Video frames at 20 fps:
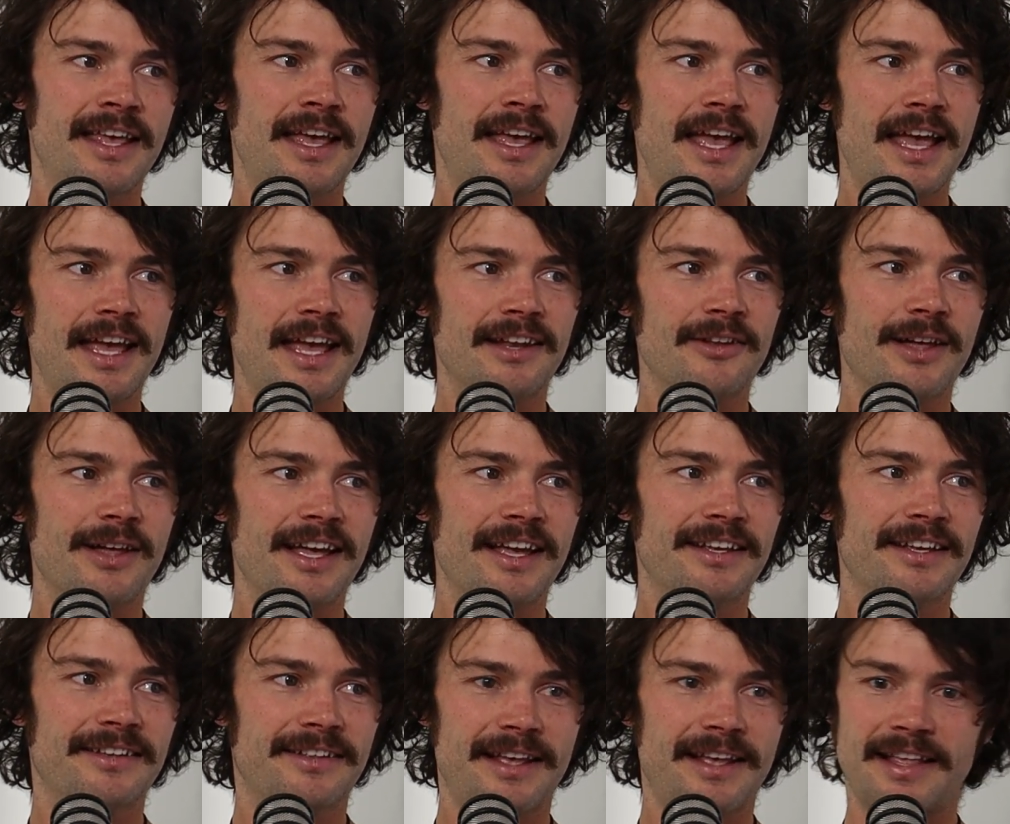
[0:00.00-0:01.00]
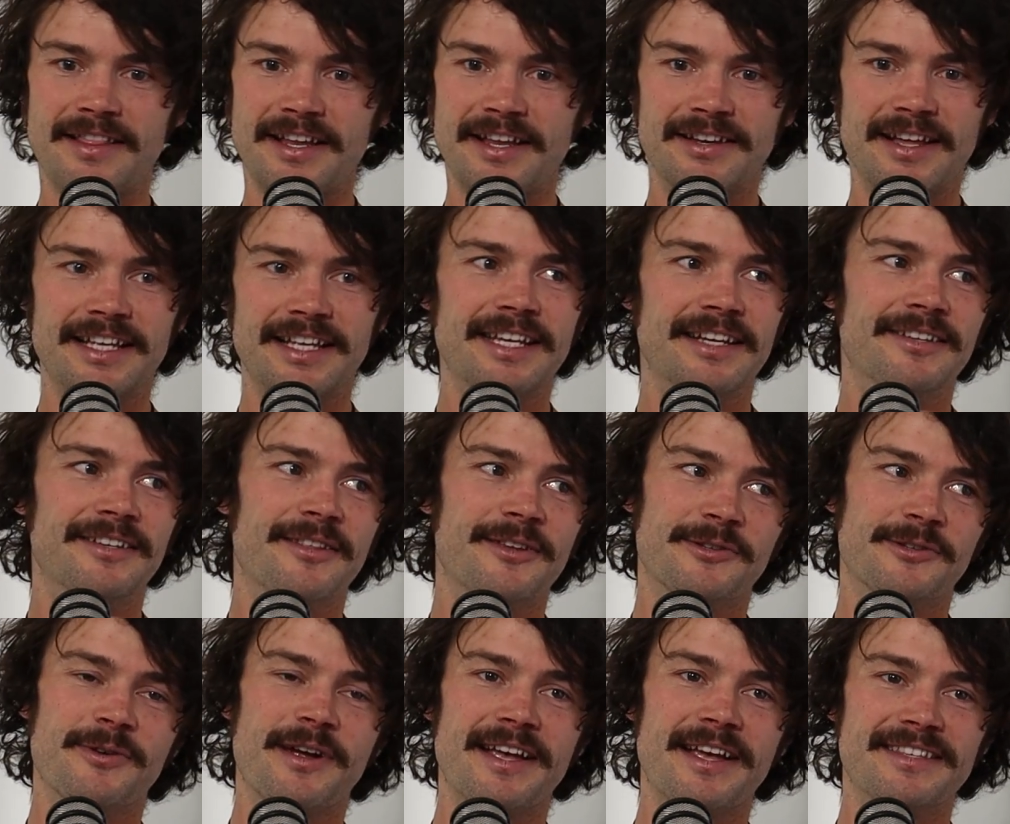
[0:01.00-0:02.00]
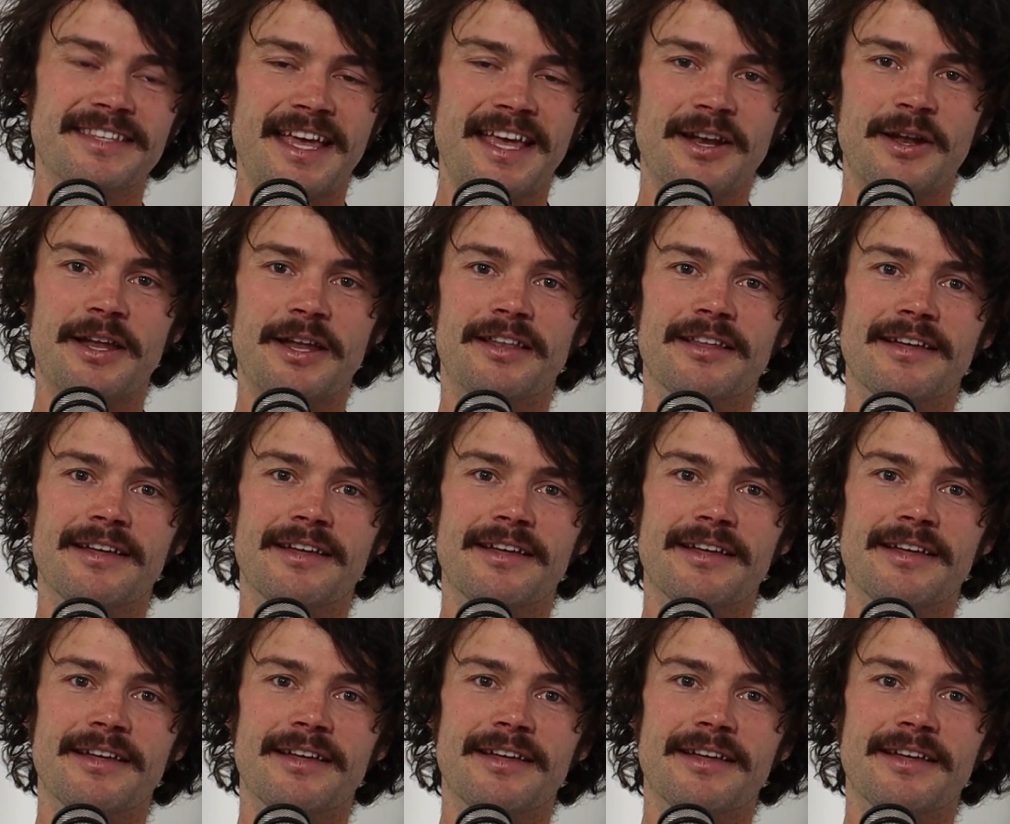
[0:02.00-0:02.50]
and then get to this race, and I'd